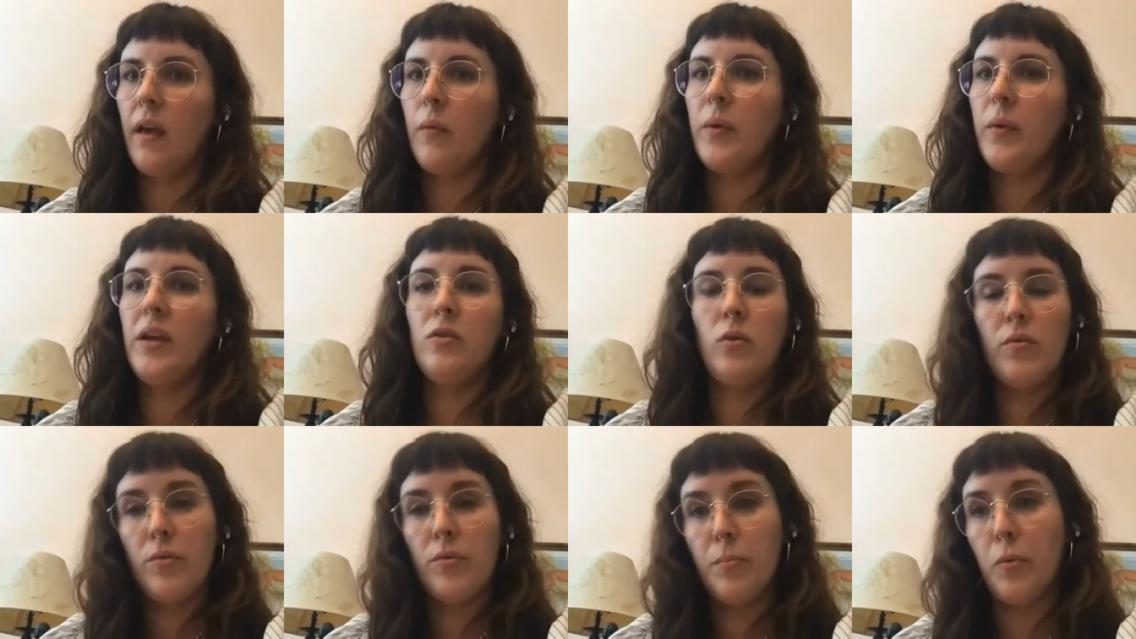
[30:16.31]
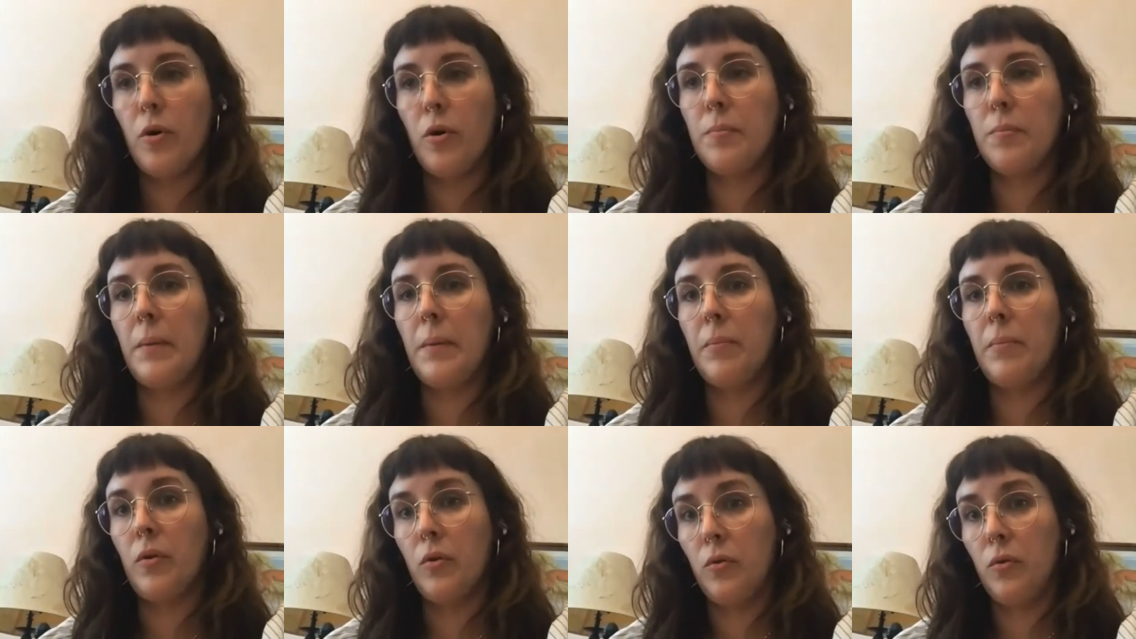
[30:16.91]
We do have a board
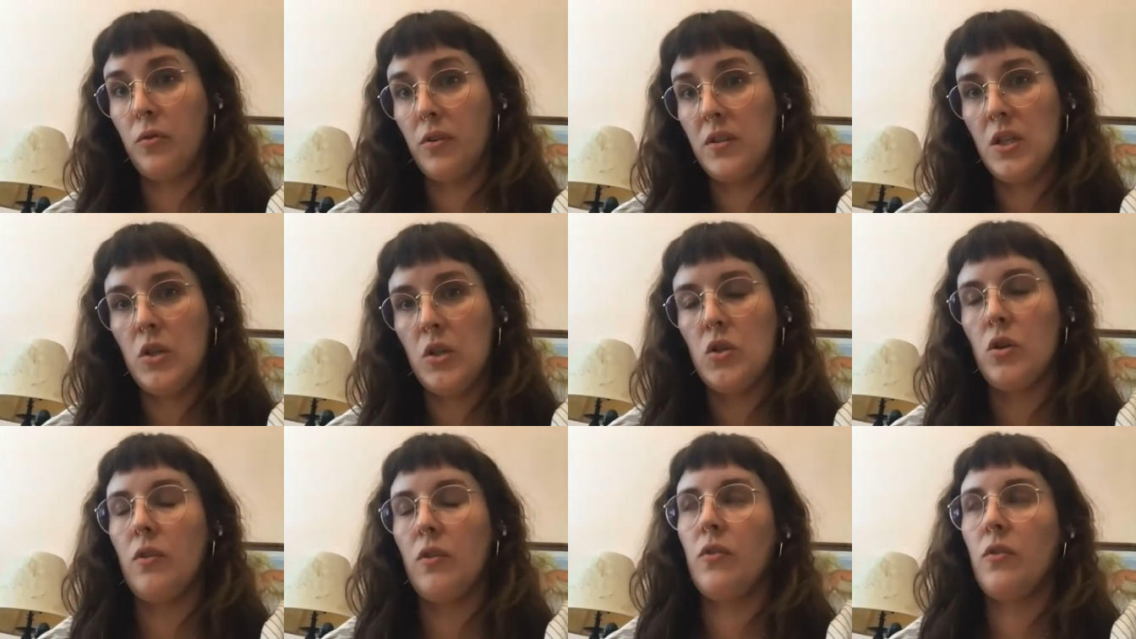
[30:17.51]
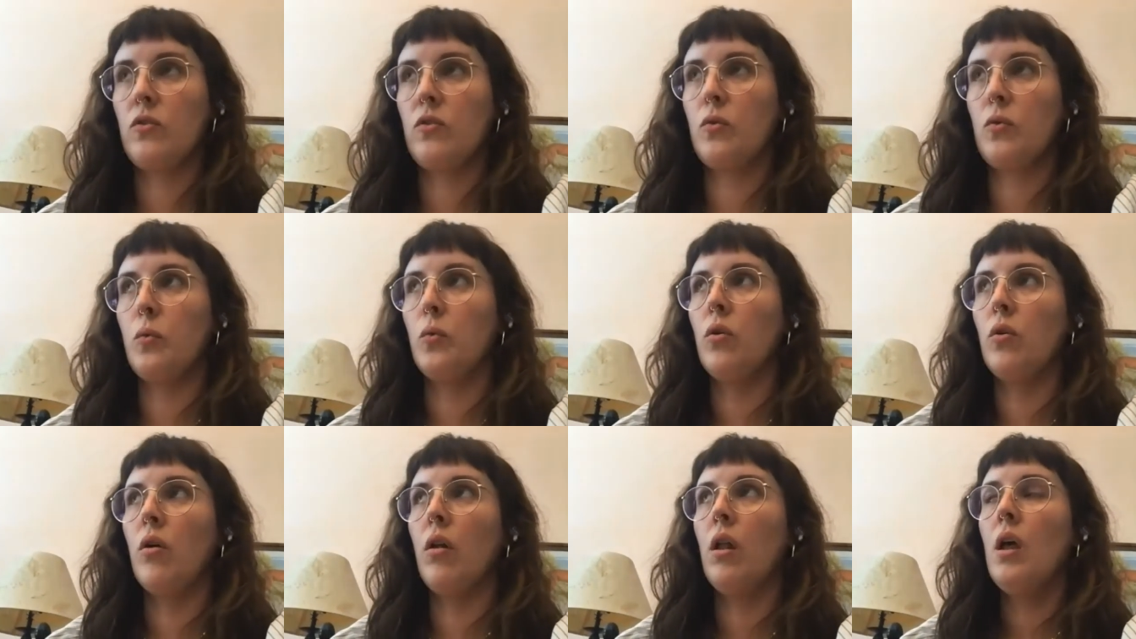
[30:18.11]
member who's a teacher in the
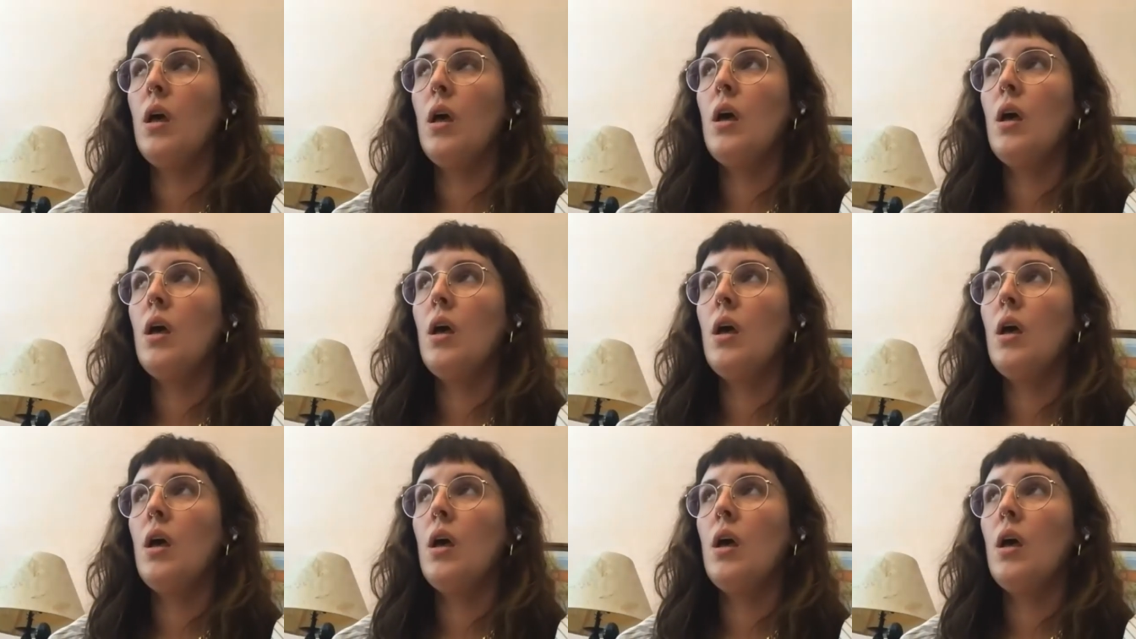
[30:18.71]
school.